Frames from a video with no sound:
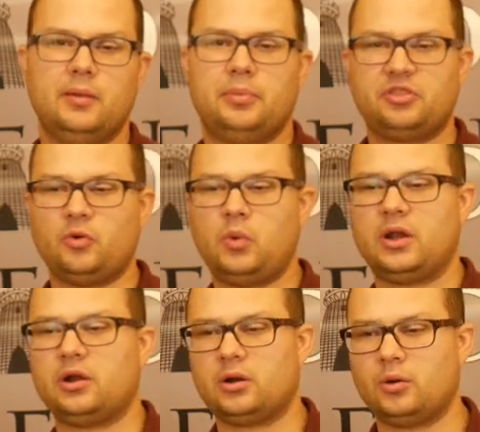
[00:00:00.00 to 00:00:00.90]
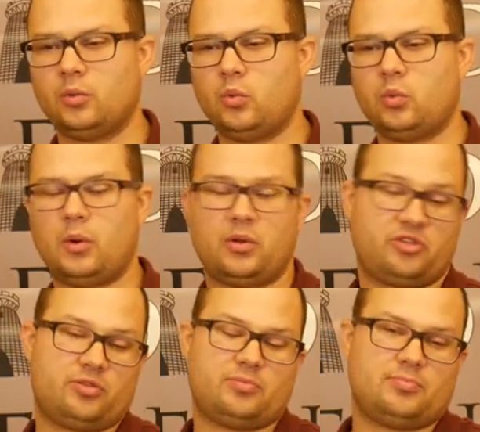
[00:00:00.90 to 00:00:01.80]
but the winner
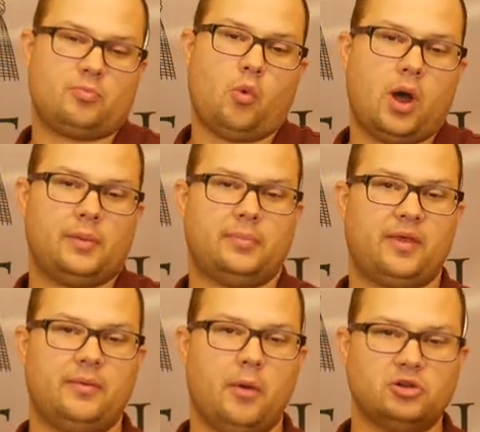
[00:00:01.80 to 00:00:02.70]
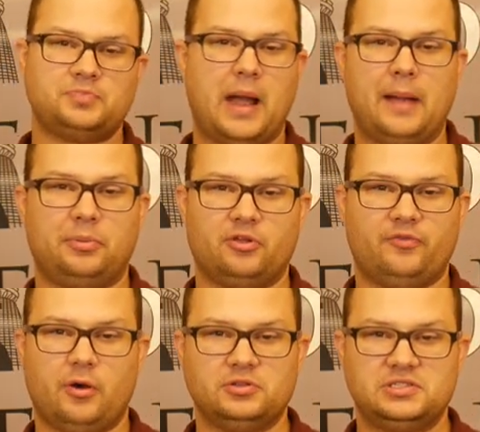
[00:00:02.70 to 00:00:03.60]
was won by the most popular
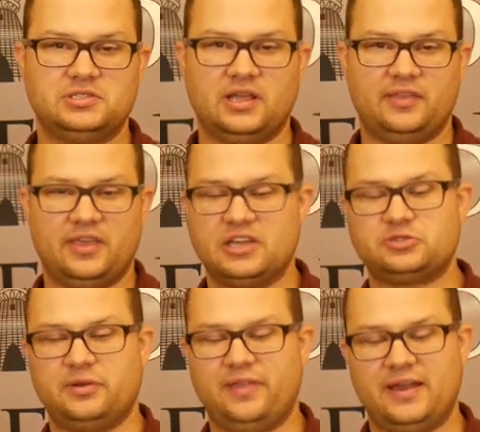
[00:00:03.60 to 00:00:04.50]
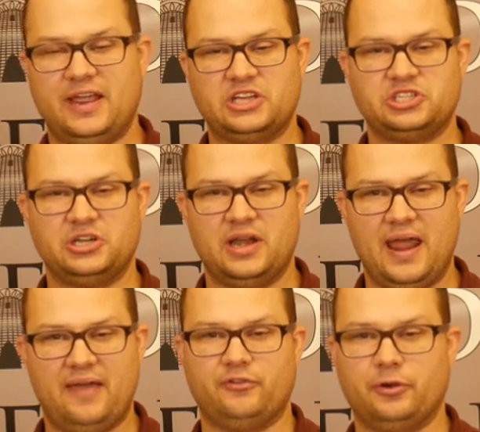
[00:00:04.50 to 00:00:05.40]
votes in the history of that nation
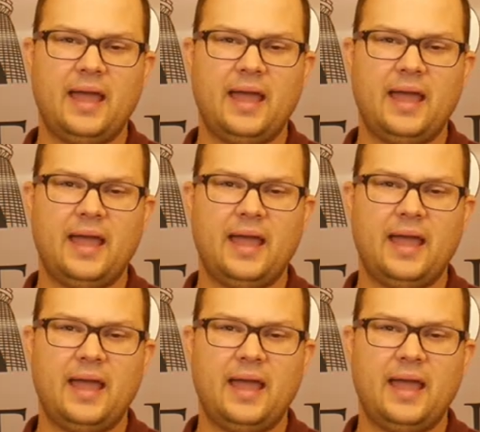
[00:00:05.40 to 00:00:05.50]
ever.